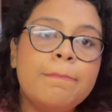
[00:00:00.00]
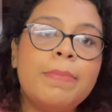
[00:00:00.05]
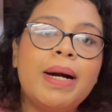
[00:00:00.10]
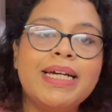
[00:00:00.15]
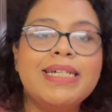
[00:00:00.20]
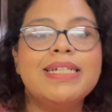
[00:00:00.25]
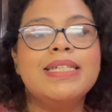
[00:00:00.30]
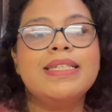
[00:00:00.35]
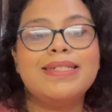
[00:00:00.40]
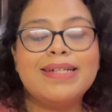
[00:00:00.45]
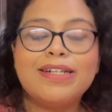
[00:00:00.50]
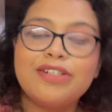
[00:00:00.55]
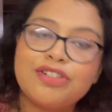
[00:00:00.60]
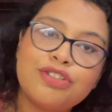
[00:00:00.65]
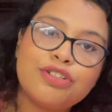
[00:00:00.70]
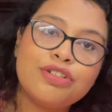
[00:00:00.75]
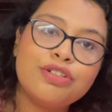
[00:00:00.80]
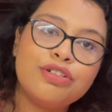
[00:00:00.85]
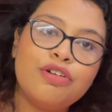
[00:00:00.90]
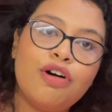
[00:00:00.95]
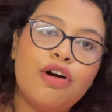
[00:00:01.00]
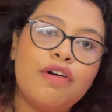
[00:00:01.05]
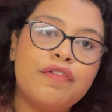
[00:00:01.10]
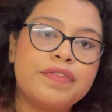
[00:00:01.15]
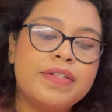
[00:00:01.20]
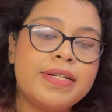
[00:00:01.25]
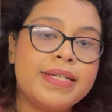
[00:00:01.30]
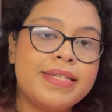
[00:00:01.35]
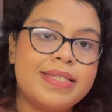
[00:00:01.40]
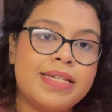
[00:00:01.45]
By extension
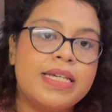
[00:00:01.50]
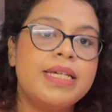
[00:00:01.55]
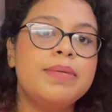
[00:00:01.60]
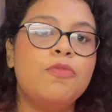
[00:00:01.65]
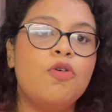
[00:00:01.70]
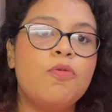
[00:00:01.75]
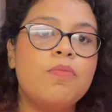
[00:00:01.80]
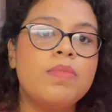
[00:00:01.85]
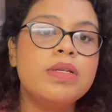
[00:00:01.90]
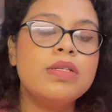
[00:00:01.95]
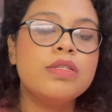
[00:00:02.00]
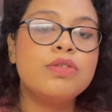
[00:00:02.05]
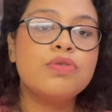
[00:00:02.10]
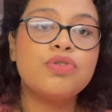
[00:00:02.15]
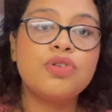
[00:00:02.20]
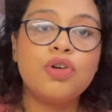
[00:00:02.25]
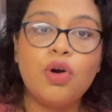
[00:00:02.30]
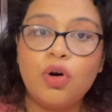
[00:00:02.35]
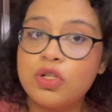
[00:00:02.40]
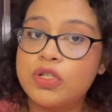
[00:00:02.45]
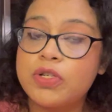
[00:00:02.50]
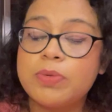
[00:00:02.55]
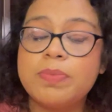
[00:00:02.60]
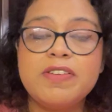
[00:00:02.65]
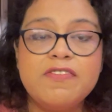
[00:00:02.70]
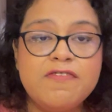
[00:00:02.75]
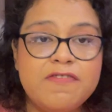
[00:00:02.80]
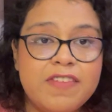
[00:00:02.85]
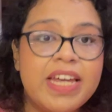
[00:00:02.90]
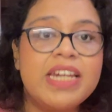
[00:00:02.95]
of these key moments, you should also
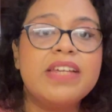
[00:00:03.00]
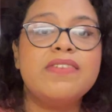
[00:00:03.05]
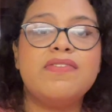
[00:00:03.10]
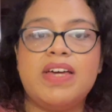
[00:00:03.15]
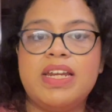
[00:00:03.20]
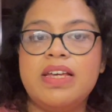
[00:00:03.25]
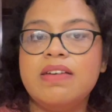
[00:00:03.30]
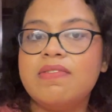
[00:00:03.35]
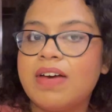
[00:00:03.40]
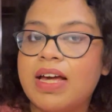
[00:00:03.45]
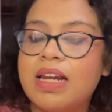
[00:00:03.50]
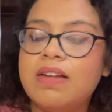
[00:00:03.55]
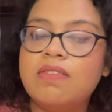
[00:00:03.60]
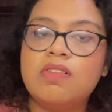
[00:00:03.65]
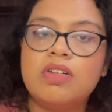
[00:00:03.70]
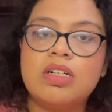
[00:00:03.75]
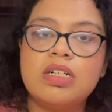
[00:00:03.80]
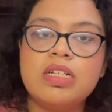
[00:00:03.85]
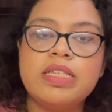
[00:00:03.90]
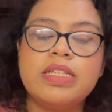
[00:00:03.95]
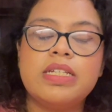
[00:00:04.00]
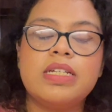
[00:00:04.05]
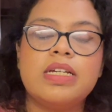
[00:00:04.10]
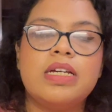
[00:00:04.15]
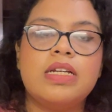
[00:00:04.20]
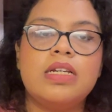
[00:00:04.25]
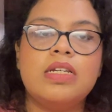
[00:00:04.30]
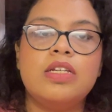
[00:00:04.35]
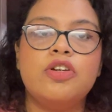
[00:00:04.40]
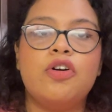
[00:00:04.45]
be very, very well versed
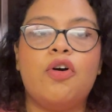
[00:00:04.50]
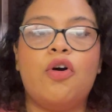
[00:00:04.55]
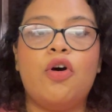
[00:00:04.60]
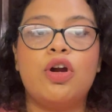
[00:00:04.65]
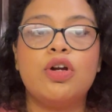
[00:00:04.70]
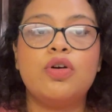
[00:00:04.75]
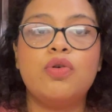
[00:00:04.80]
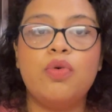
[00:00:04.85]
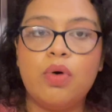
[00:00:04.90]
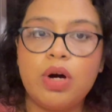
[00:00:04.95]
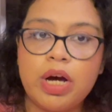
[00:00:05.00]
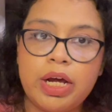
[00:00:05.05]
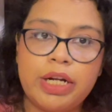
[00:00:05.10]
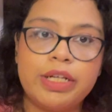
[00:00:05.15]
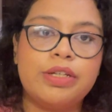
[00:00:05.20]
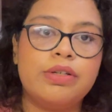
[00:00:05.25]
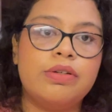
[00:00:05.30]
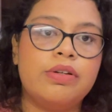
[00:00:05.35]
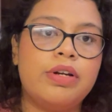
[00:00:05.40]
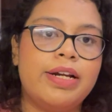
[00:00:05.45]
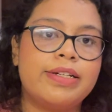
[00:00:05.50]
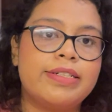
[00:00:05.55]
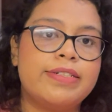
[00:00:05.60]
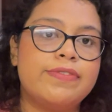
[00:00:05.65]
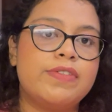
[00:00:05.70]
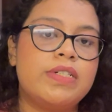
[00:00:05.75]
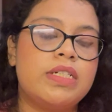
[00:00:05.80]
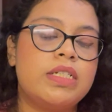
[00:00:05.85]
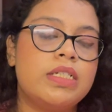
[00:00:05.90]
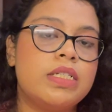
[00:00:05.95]
in your co-curricular
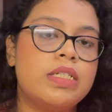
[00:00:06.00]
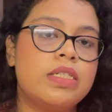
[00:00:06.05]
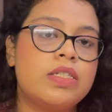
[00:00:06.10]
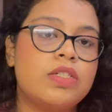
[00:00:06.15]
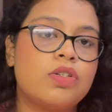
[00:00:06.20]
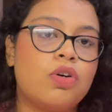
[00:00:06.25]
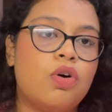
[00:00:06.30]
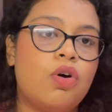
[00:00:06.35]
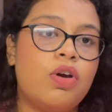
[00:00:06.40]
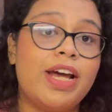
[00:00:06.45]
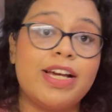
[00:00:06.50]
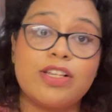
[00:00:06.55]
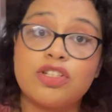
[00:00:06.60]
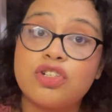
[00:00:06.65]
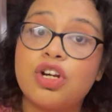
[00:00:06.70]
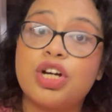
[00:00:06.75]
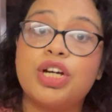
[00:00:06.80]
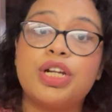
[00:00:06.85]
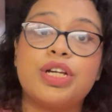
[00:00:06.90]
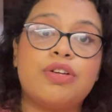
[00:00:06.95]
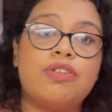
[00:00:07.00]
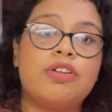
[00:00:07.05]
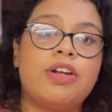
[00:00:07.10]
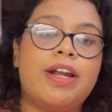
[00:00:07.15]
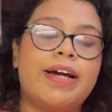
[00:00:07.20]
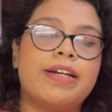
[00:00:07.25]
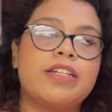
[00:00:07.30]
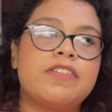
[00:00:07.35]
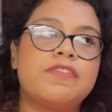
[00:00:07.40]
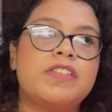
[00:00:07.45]
activities, your extracurricular
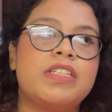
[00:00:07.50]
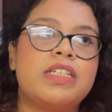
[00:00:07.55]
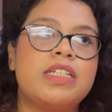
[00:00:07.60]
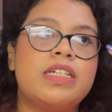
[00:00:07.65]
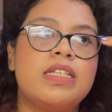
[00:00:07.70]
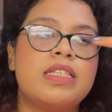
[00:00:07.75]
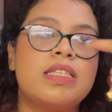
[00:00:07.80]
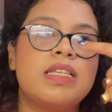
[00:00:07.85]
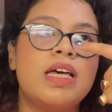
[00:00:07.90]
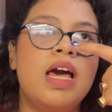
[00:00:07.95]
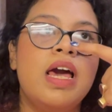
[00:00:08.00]
activities,